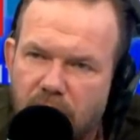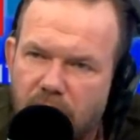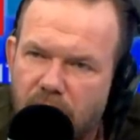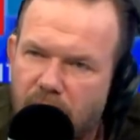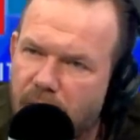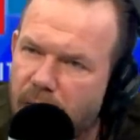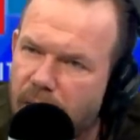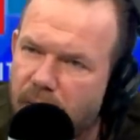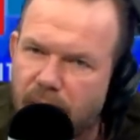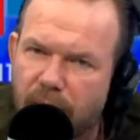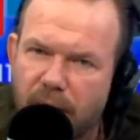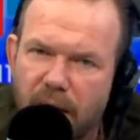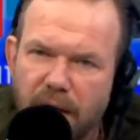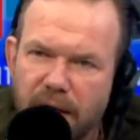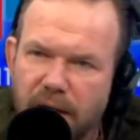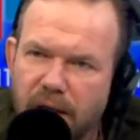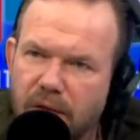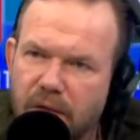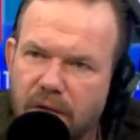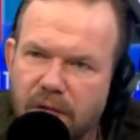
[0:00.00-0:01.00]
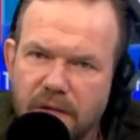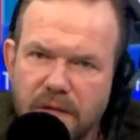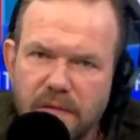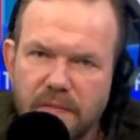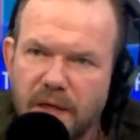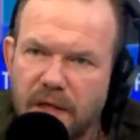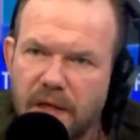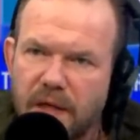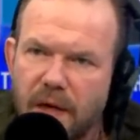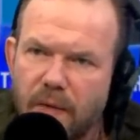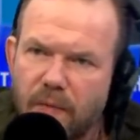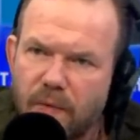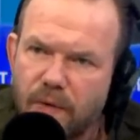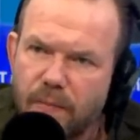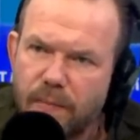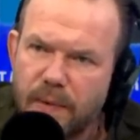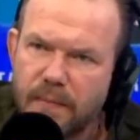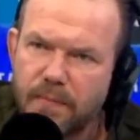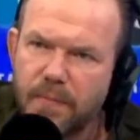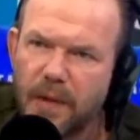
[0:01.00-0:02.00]
well, my goodness me, there will
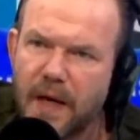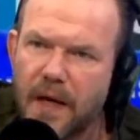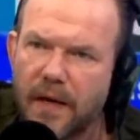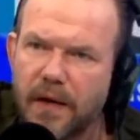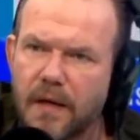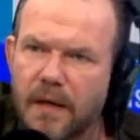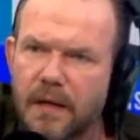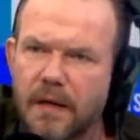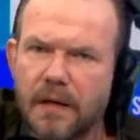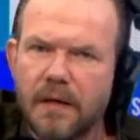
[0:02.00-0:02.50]
be blood.